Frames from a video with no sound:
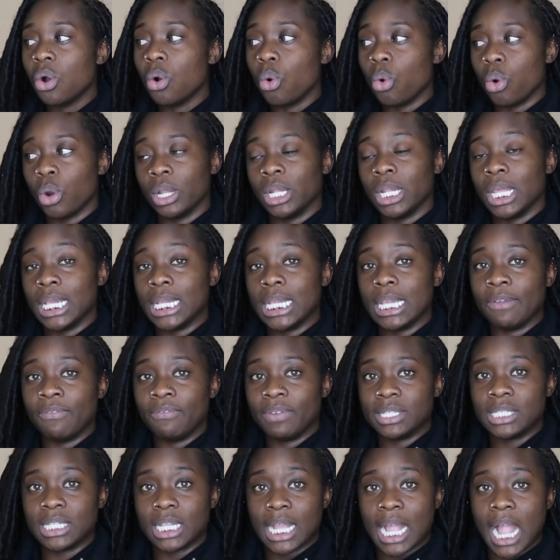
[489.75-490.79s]
or like if
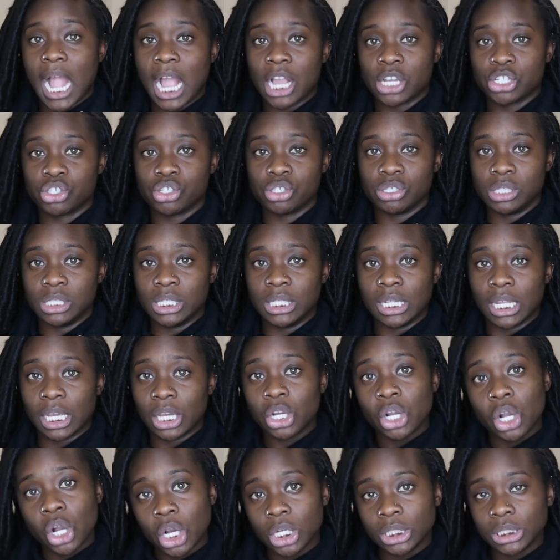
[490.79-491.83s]
it's like actually
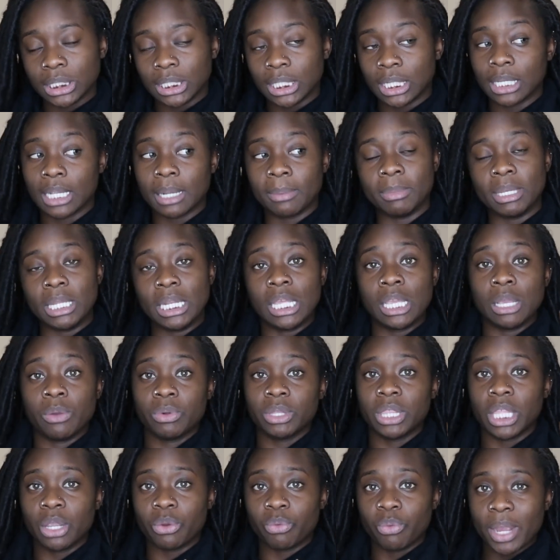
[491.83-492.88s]
like cooked and like I'm eating it
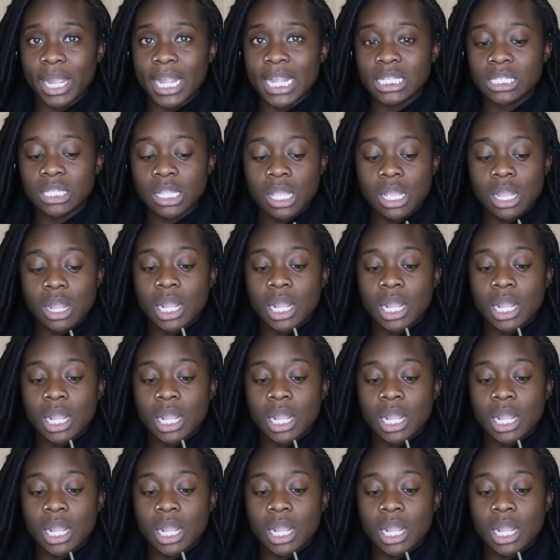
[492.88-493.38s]
with like rice.